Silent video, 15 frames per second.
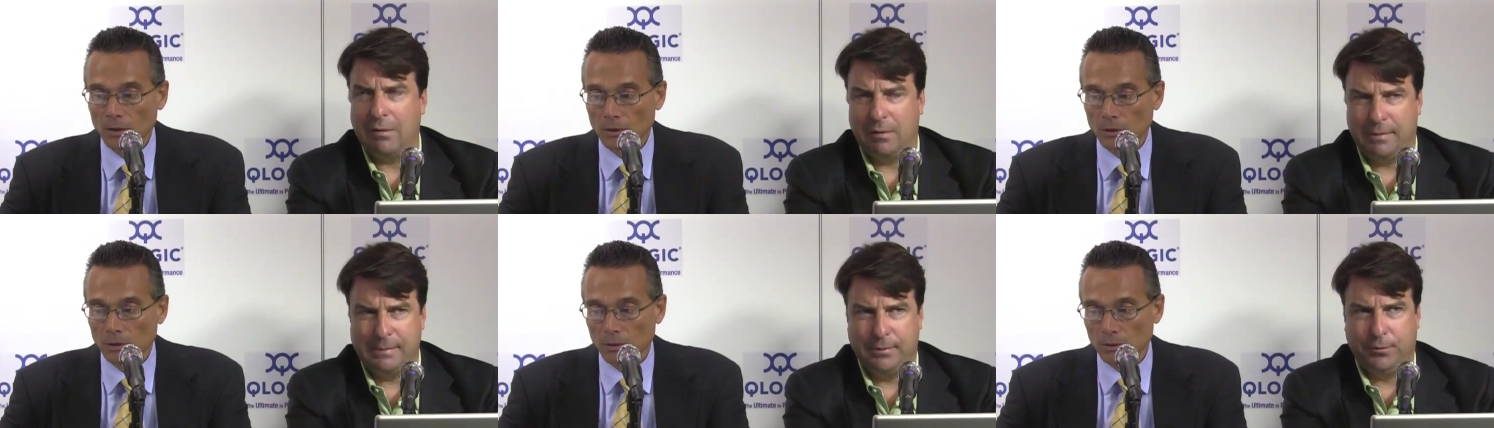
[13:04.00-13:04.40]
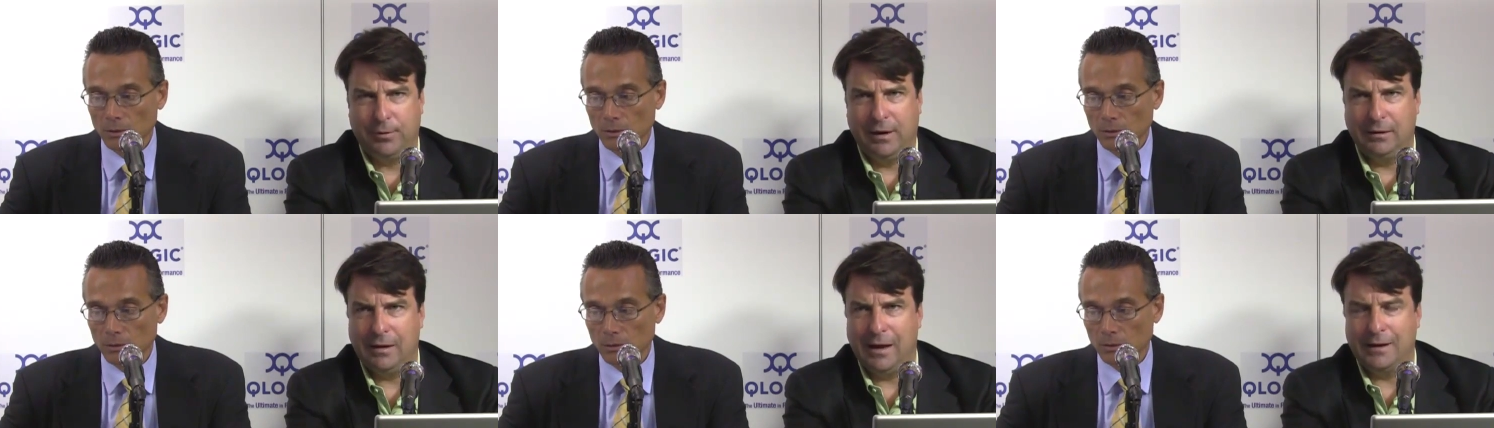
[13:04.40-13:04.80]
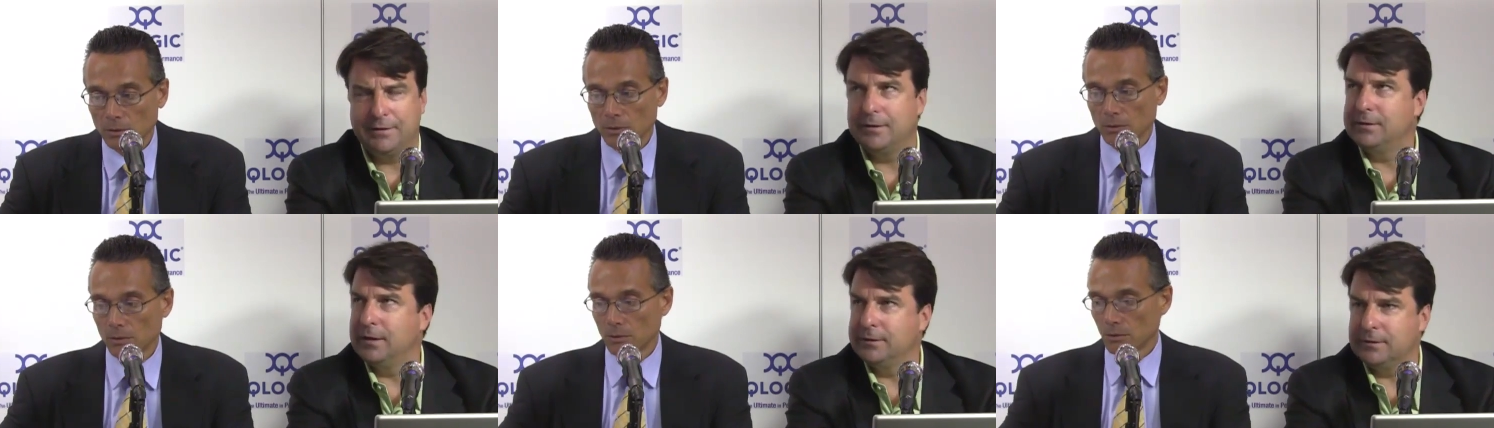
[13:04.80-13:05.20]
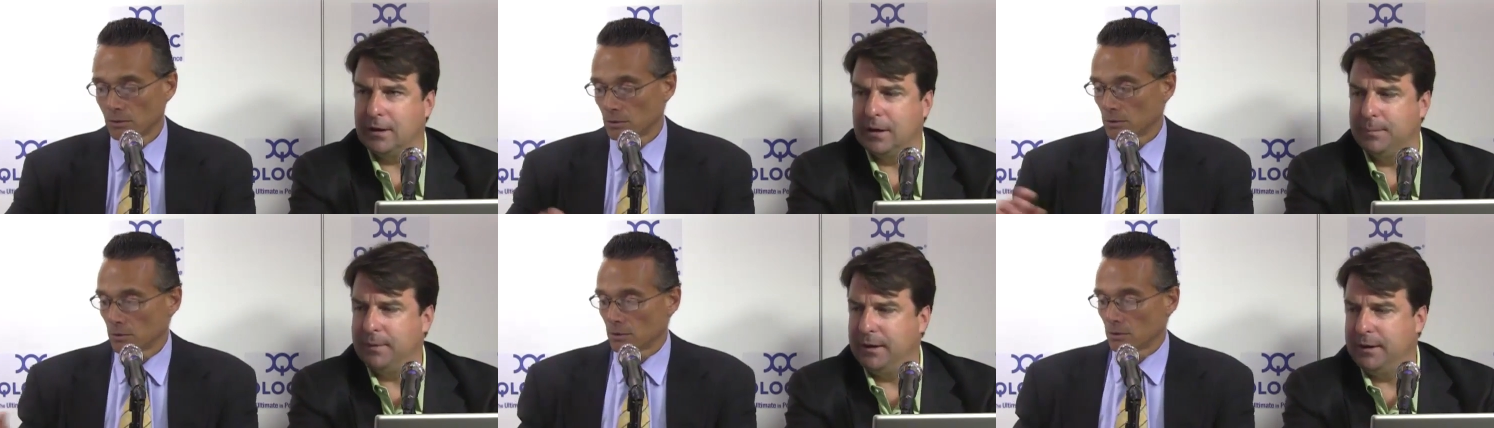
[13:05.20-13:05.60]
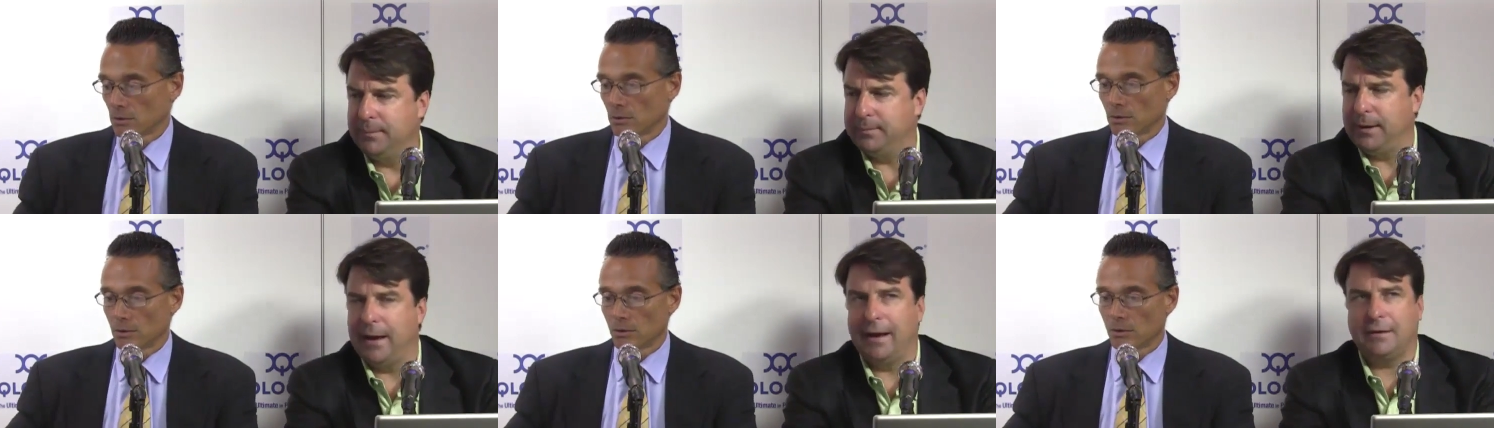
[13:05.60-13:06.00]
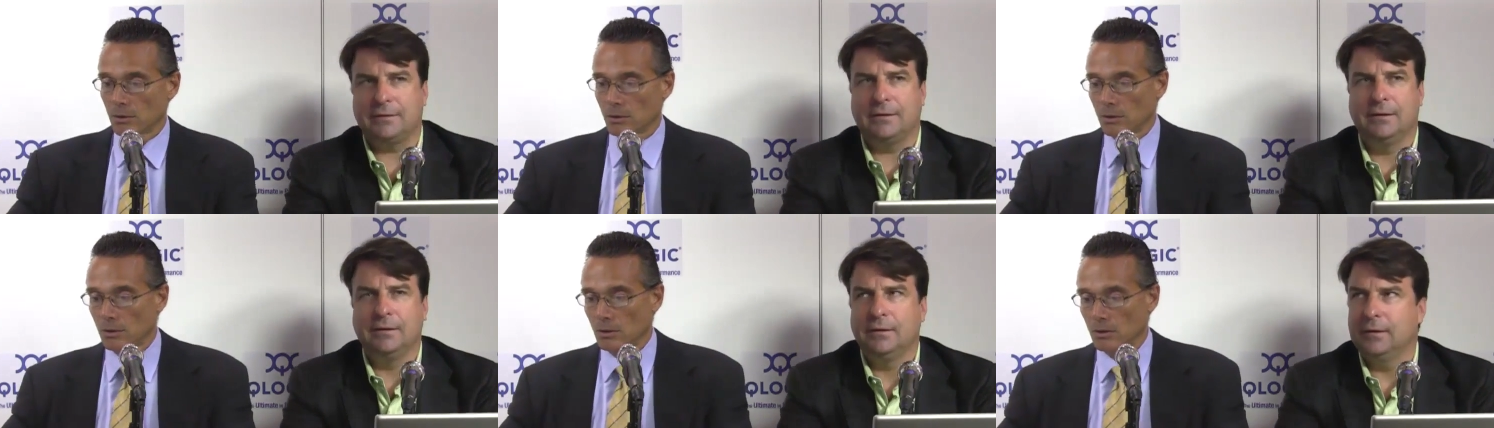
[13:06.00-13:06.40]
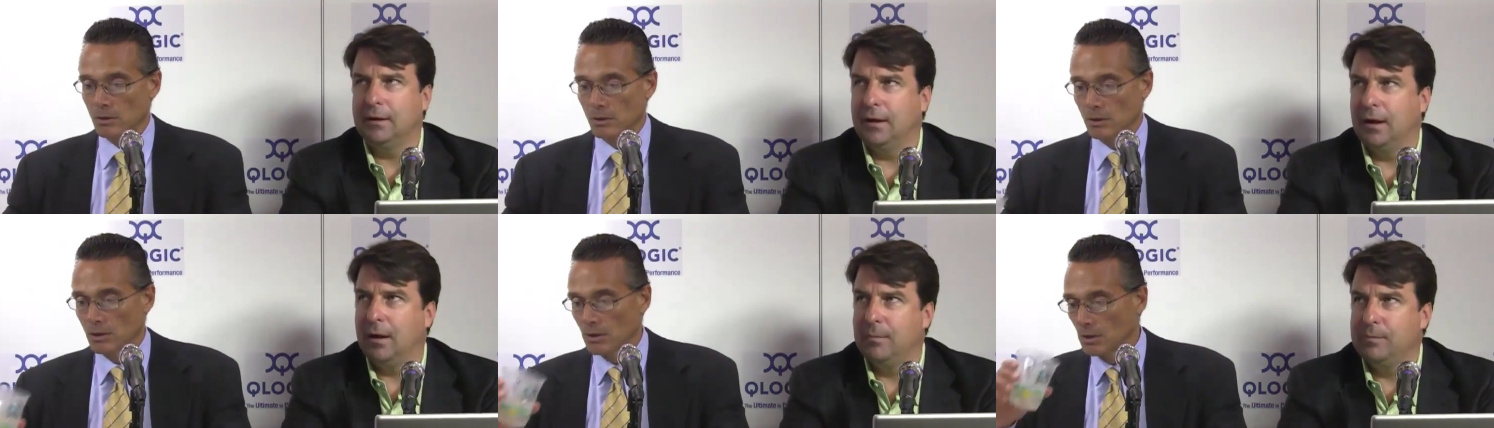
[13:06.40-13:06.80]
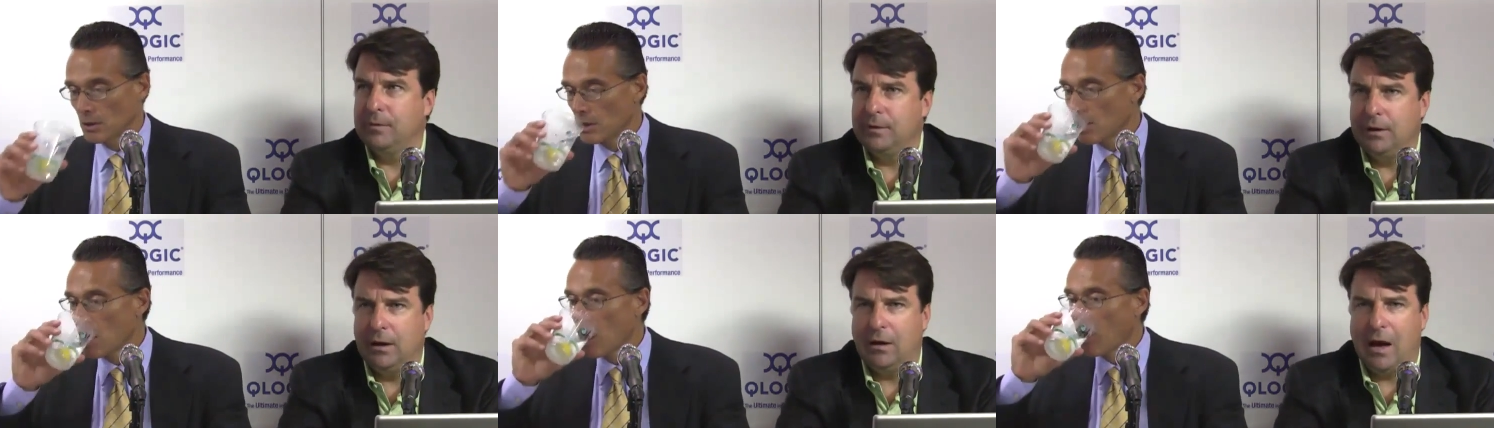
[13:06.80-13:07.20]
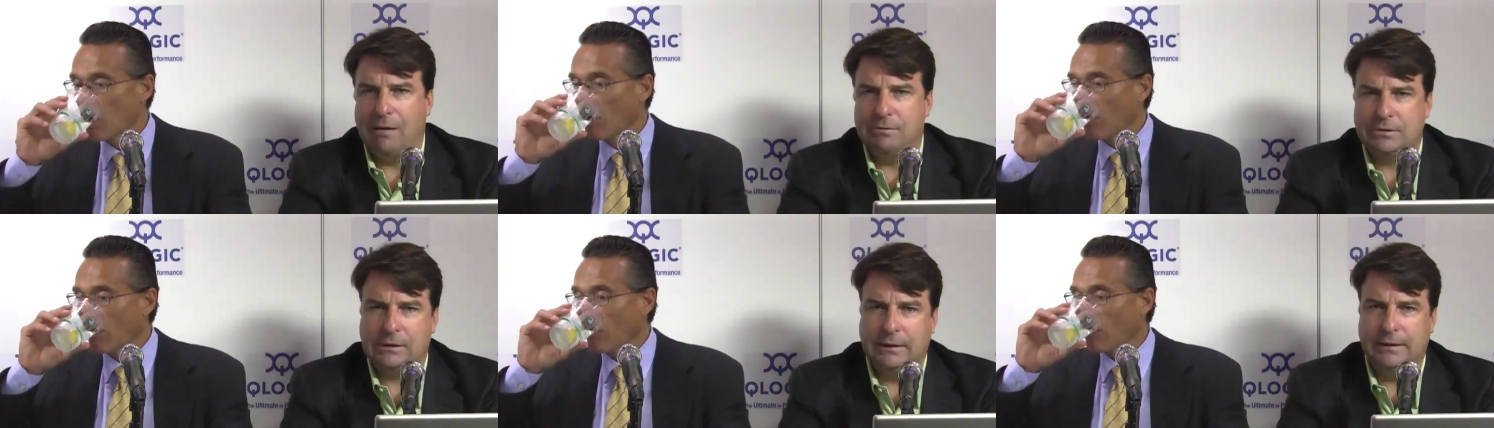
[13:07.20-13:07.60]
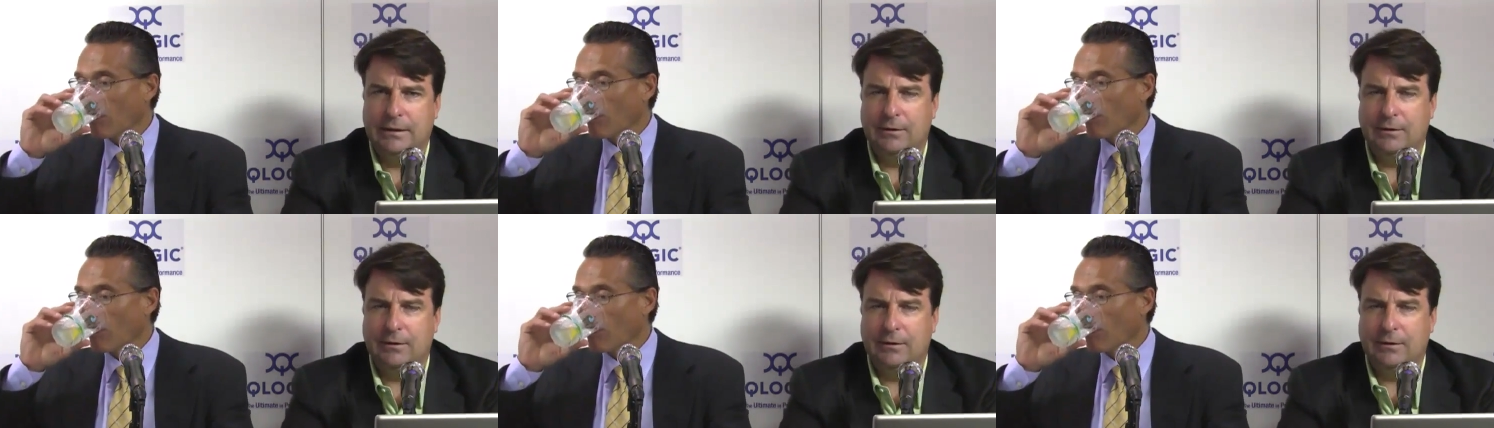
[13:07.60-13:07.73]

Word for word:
Speaker 1: and when people realize that there's going to be an impact. Um, you know, obviously,